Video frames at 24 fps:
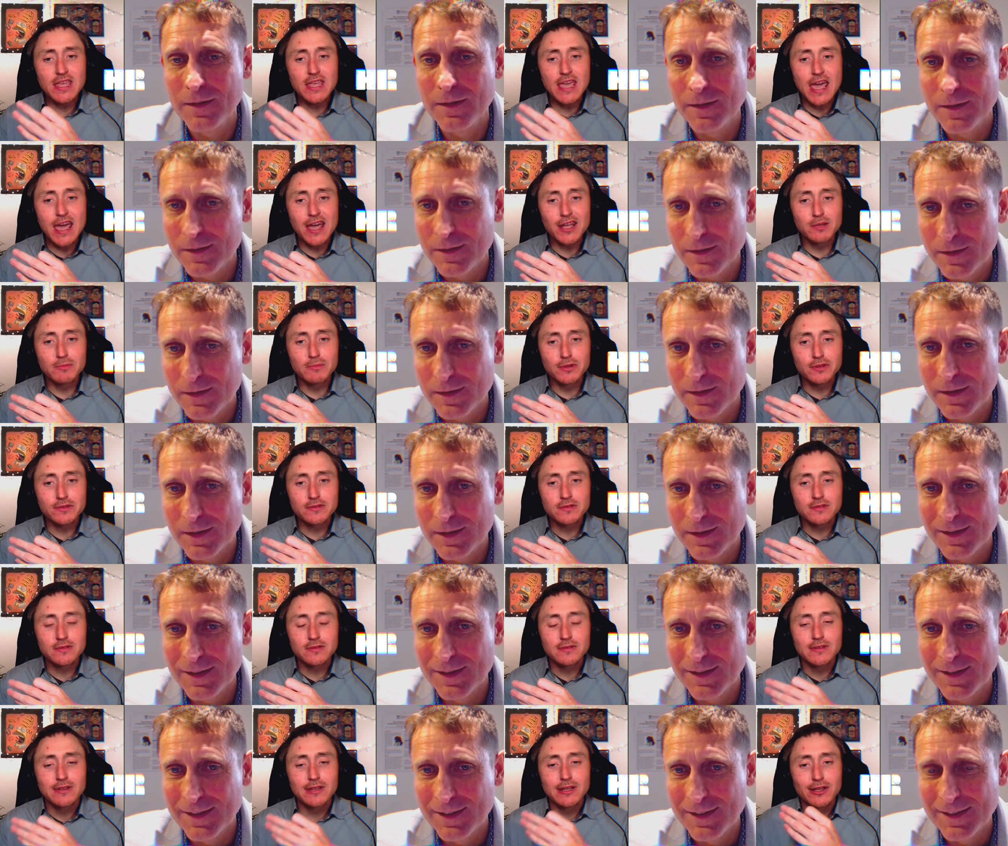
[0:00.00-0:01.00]

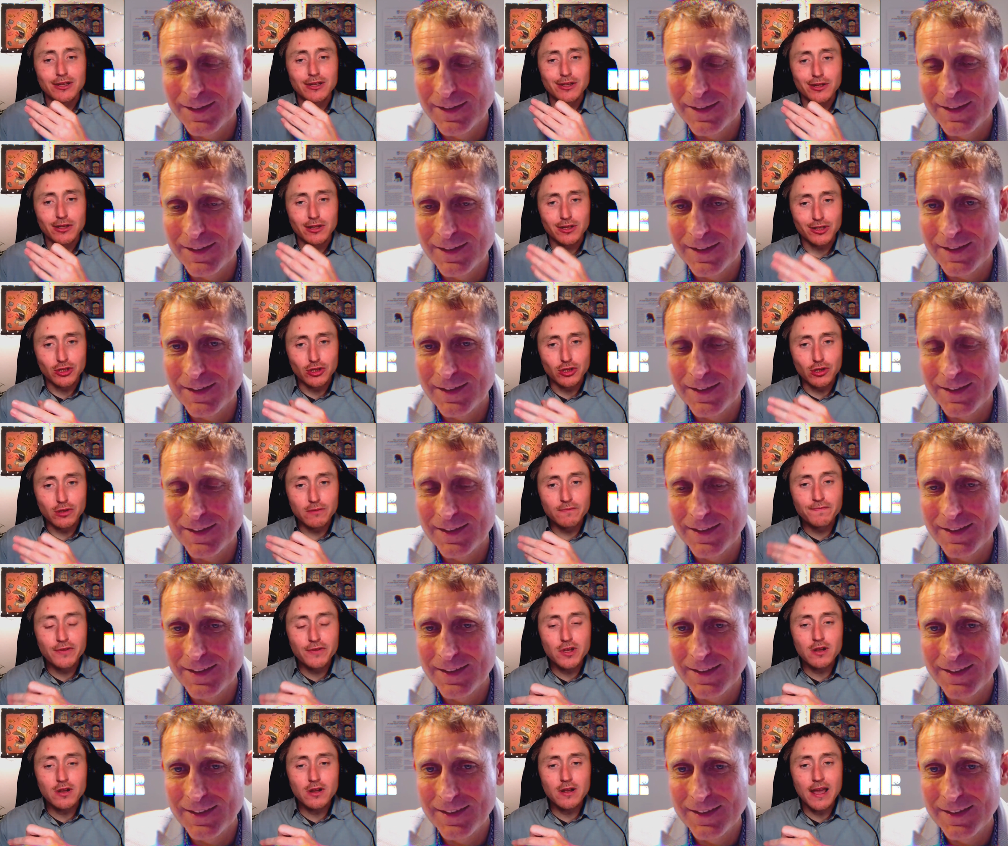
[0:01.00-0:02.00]
Speaker 1: animals, good for
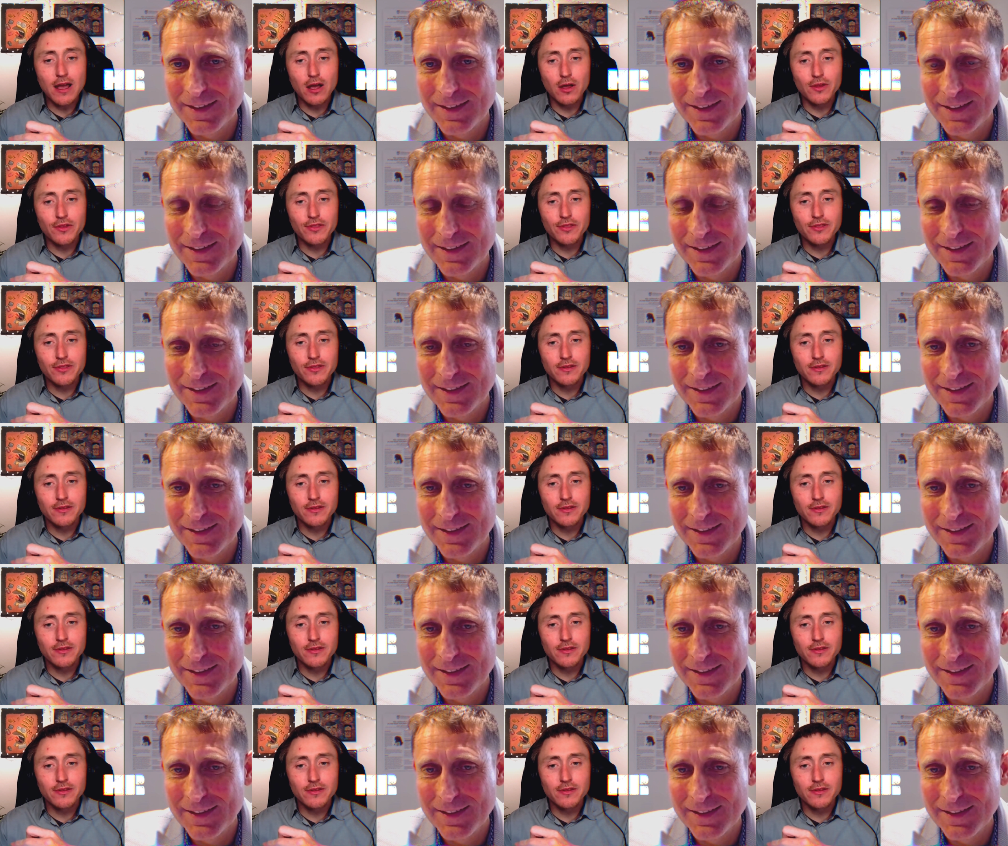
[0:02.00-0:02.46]
your health,